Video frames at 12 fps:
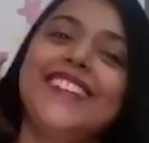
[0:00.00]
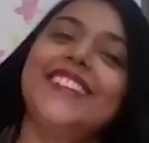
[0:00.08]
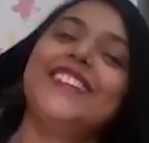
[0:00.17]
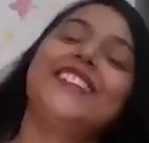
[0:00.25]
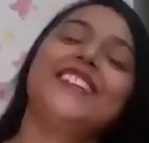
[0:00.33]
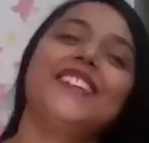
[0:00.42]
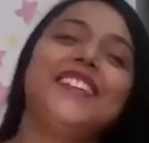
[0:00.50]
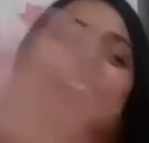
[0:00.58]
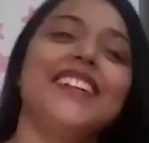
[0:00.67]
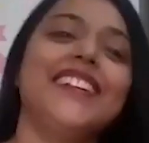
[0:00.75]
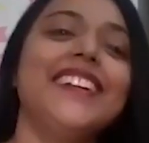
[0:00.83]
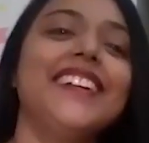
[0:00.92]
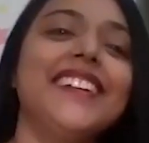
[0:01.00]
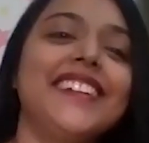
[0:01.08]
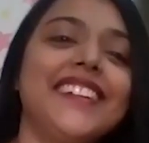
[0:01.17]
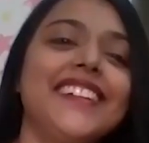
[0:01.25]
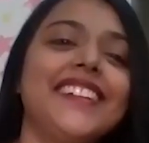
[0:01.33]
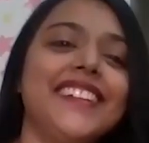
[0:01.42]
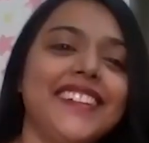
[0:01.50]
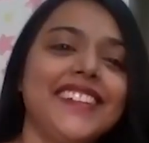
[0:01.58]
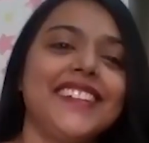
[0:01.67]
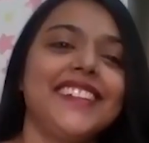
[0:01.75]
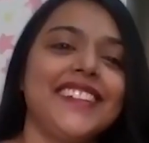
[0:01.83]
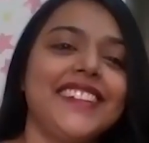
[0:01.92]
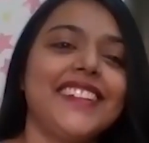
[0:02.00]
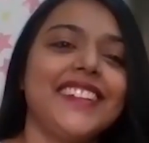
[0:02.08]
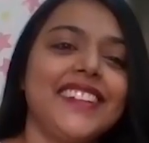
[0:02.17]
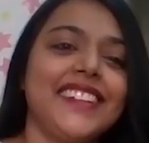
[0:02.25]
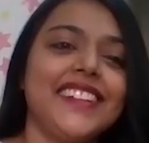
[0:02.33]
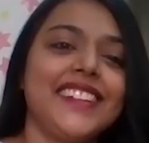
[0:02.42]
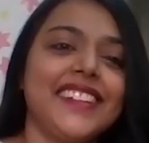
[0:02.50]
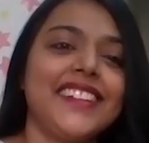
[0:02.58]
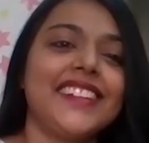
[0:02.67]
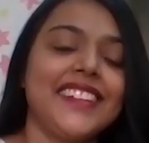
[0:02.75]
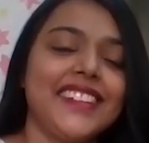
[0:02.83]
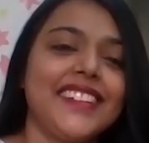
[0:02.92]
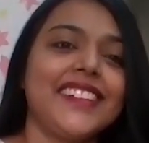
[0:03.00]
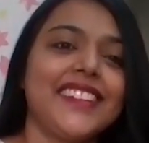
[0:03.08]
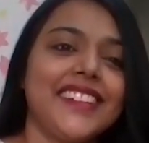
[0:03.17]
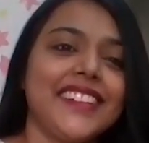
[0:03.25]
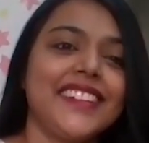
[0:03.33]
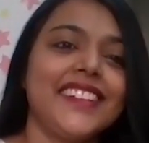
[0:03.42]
No words are spoken by the person on screen.